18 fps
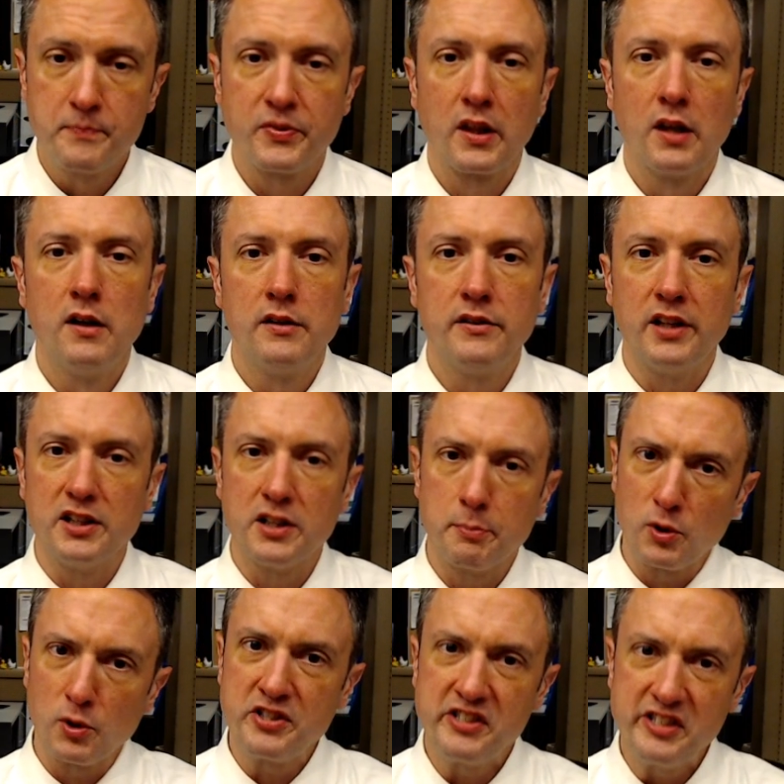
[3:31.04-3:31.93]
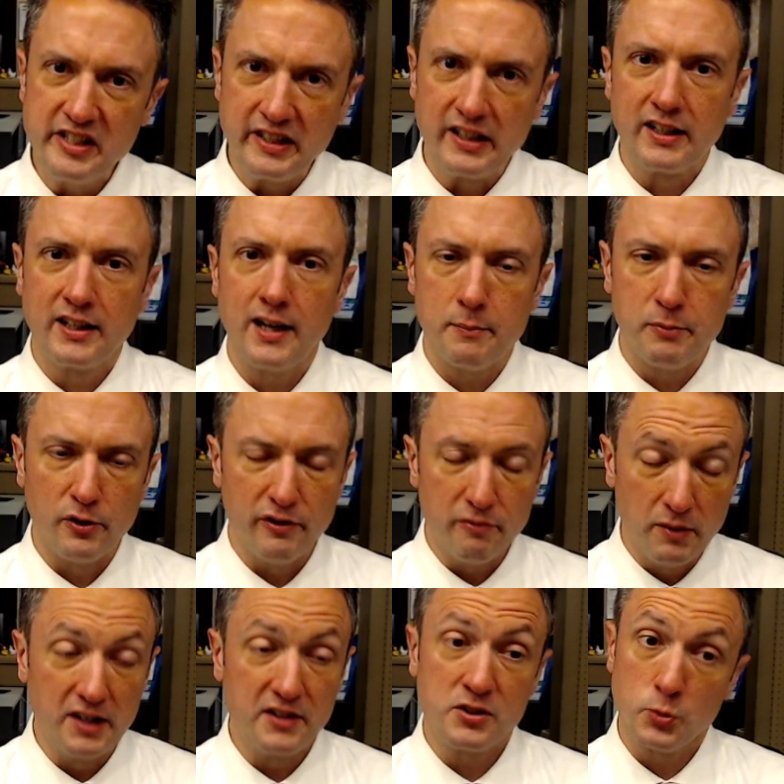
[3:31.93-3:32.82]
than the preceding couple of
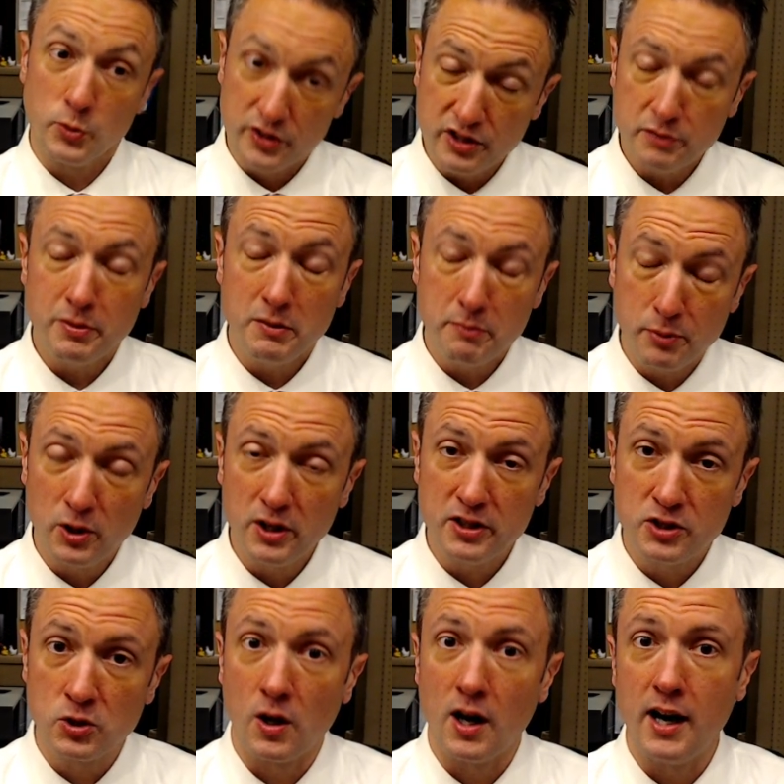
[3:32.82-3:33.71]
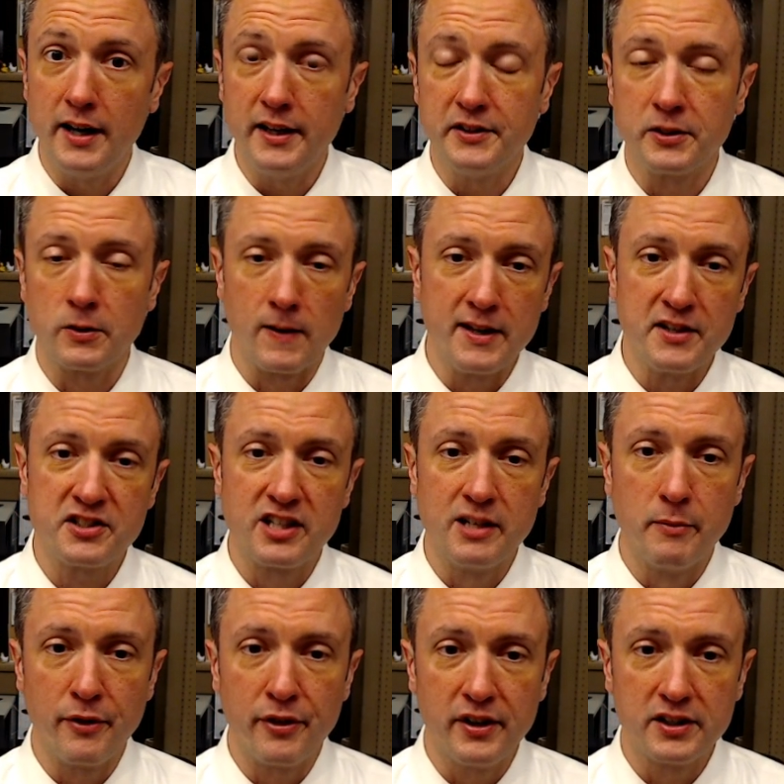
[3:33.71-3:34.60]
months, which have been pretty dry in the grand
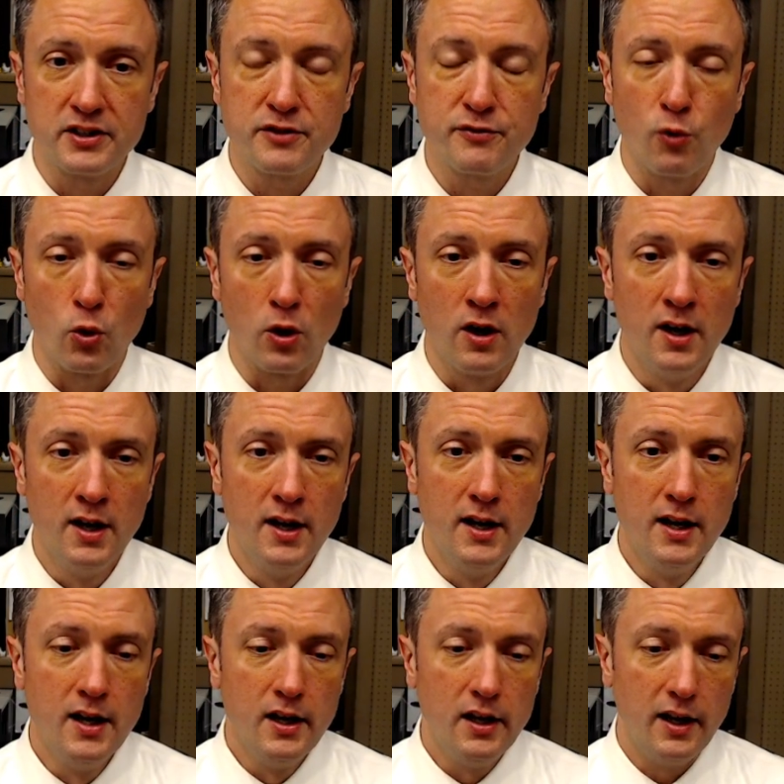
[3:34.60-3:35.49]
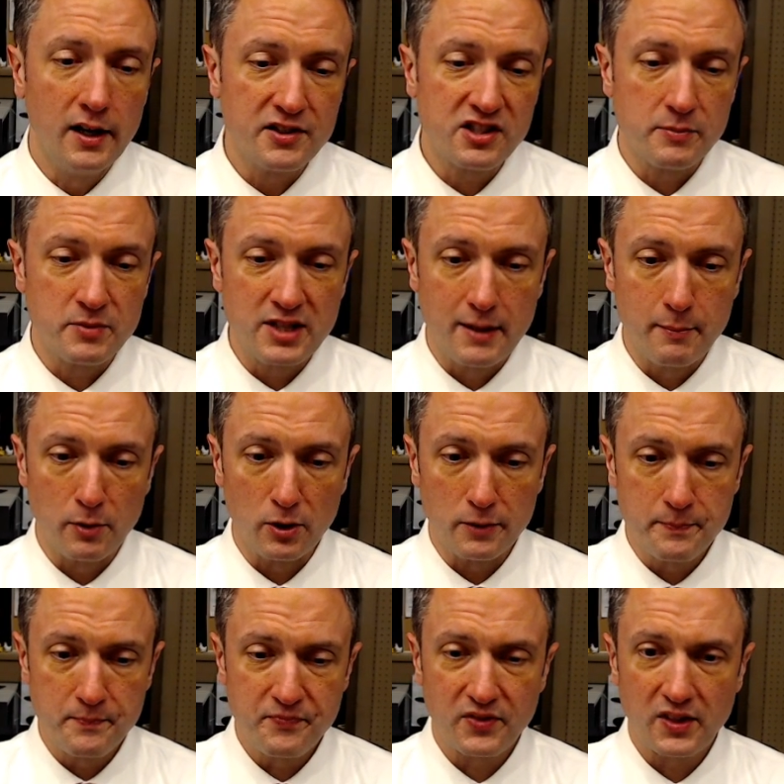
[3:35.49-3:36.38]
scheme of things for
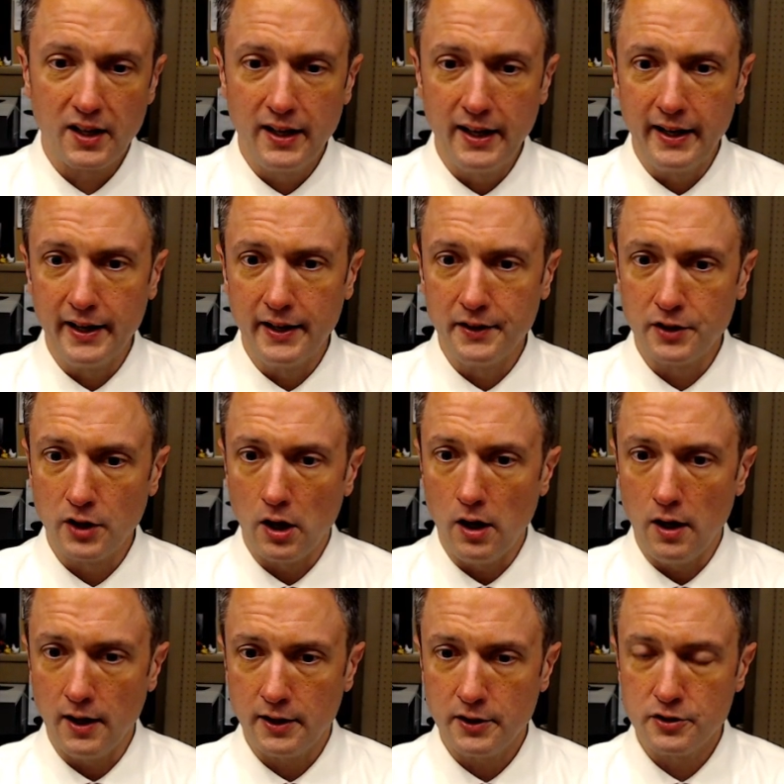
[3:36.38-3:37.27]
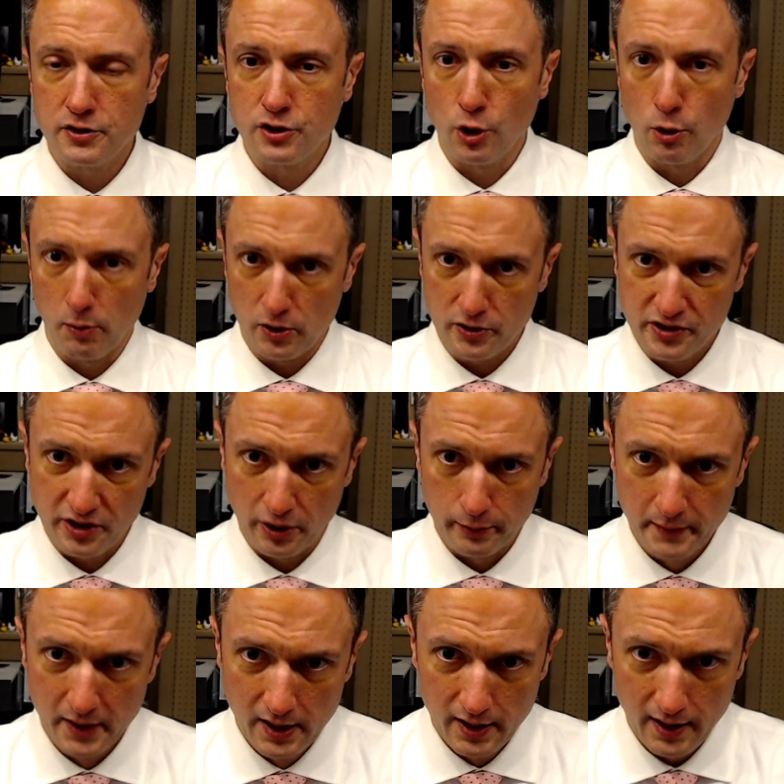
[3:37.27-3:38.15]
September and October.
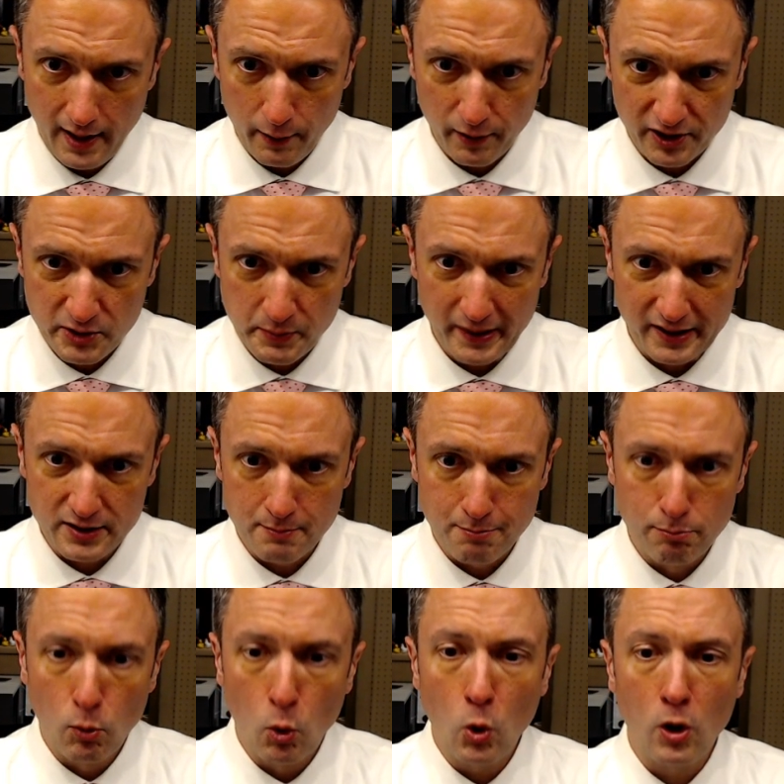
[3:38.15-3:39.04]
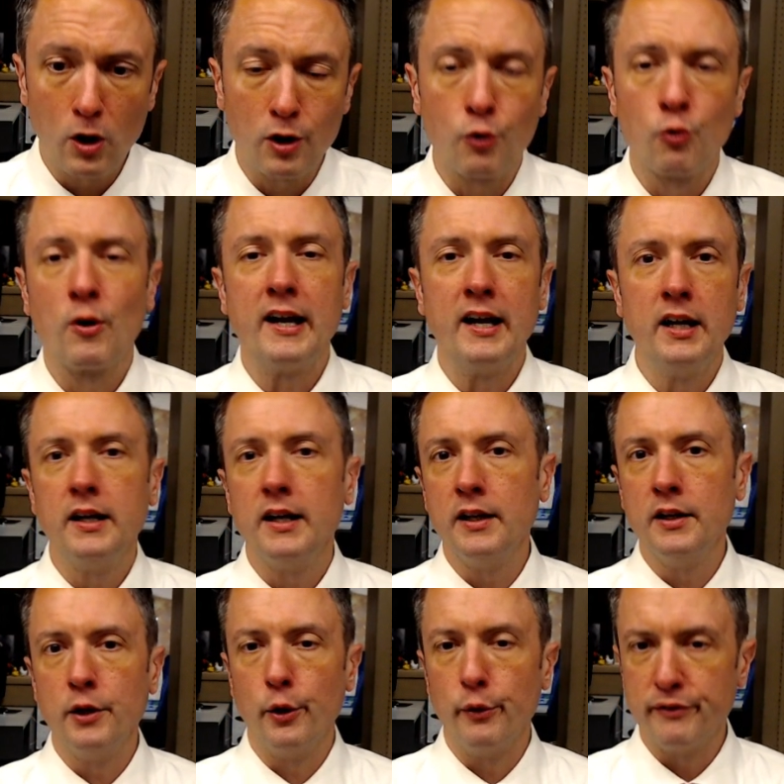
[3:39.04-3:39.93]
So I would expect more rain
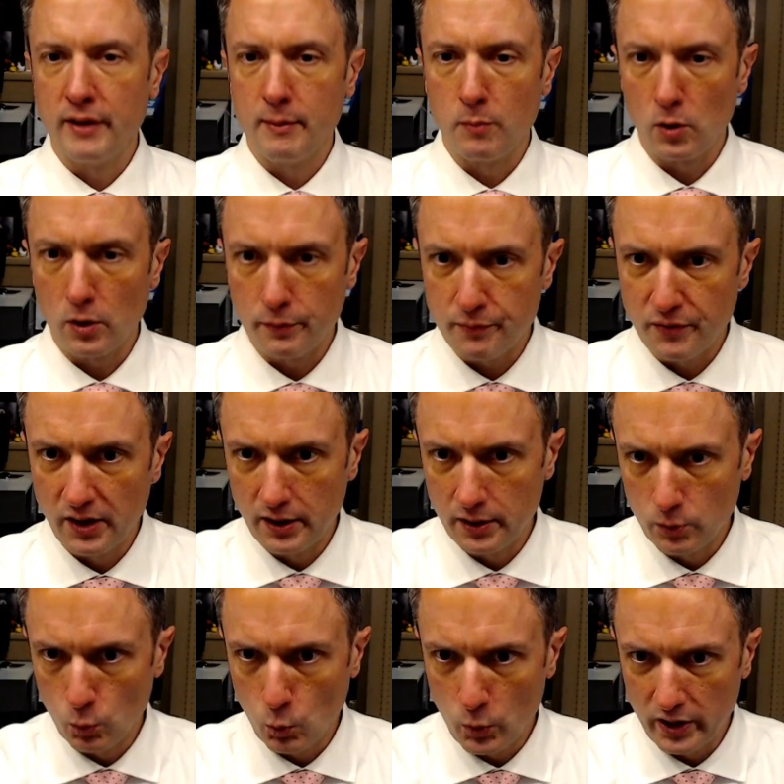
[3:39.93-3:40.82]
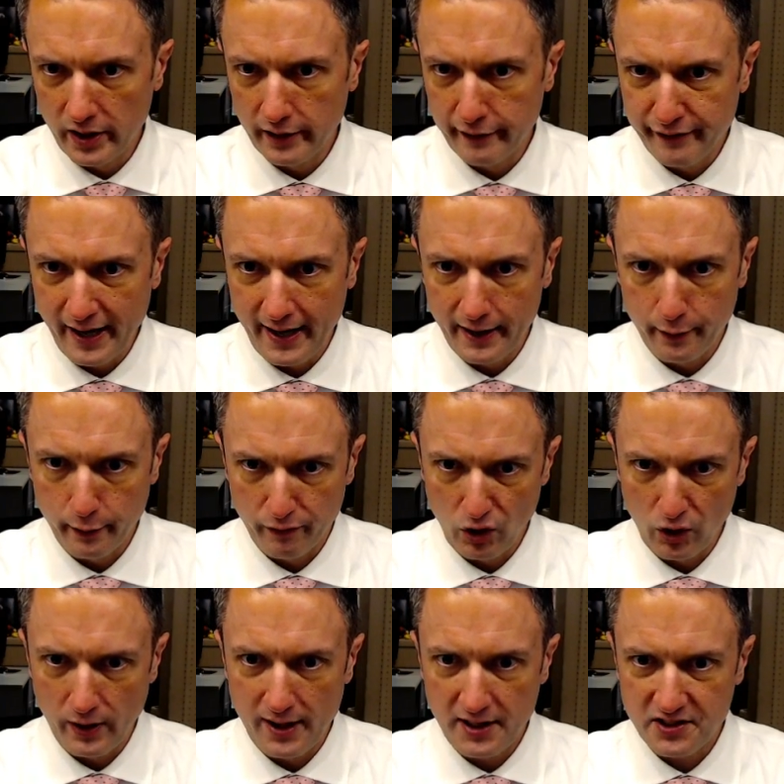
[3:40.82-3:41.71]
in November than we have had over
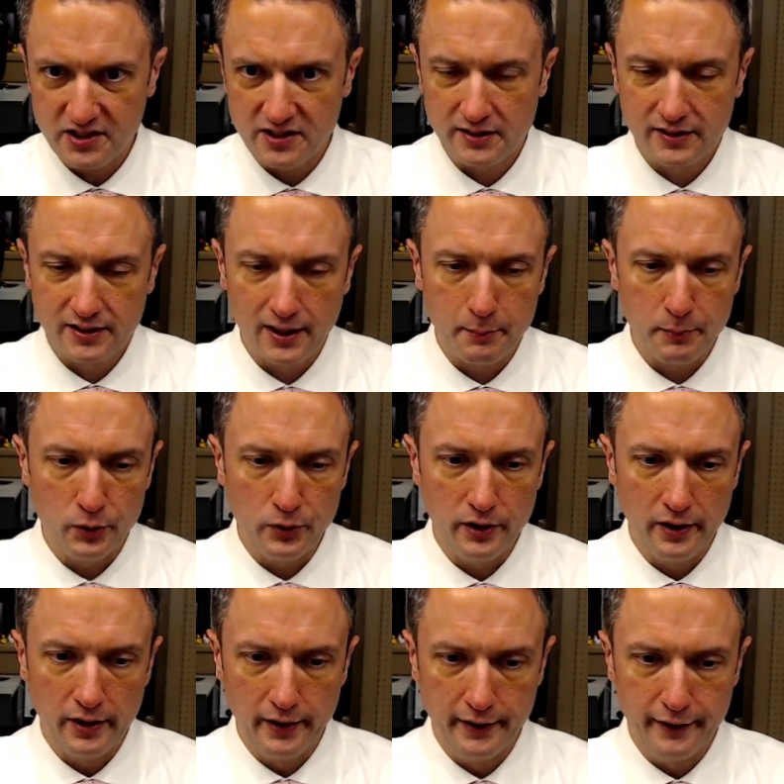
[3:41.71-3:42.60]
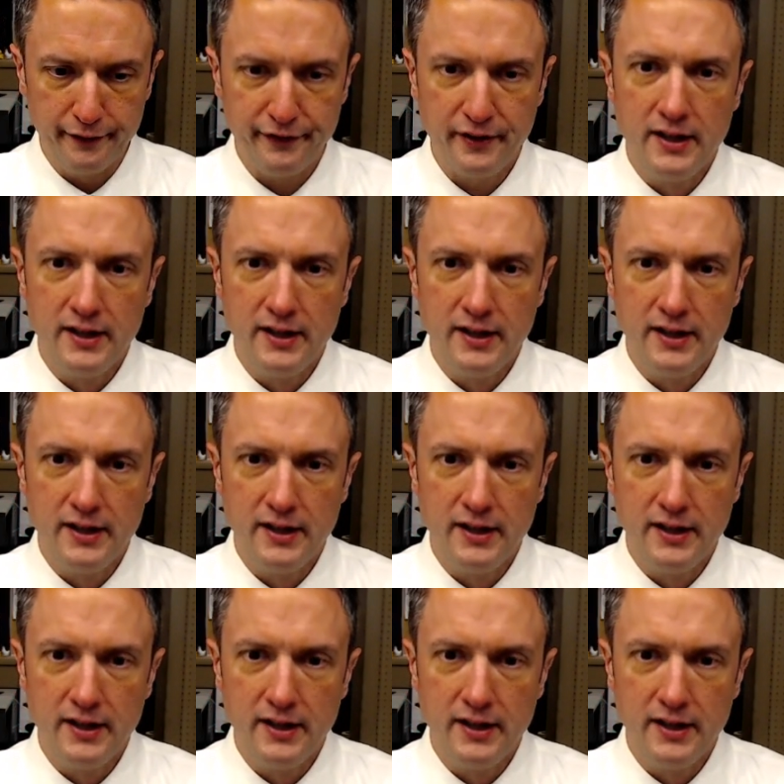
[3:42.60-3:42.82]
the last couple of